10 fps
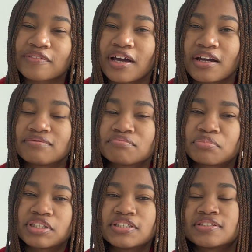that,
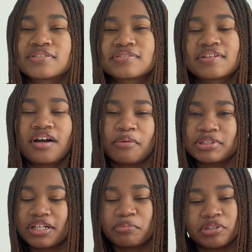please
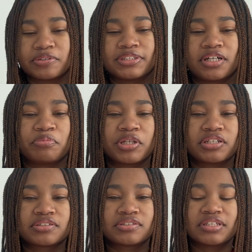comment down below and tell
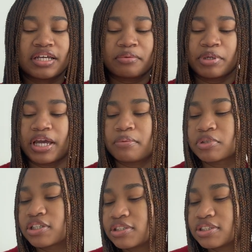me. But yeah, I'm
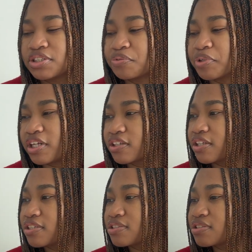gonna continue reading
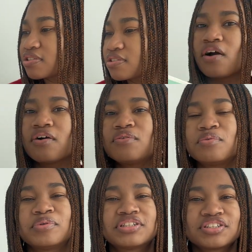this. Oh,
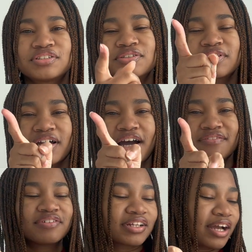we should do the
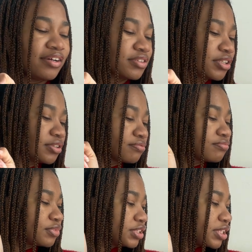advent calendar.
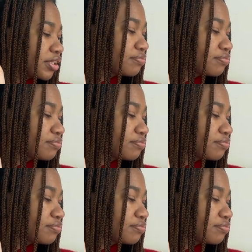One sec.